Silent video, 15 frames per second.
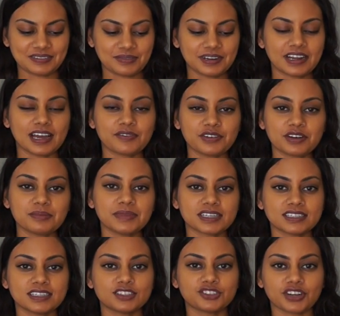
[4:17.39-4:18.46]
Whenever you're
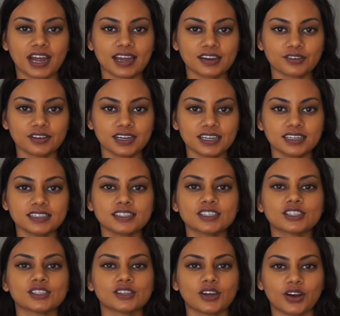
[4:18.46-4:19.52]
mixing dry
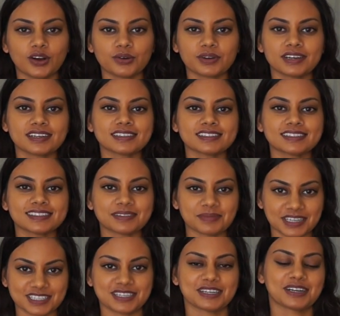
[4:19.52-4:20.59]
ingredients, always
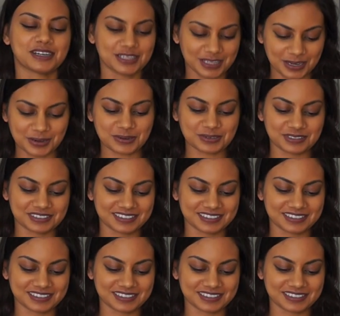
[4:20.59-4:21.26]
mix it on low.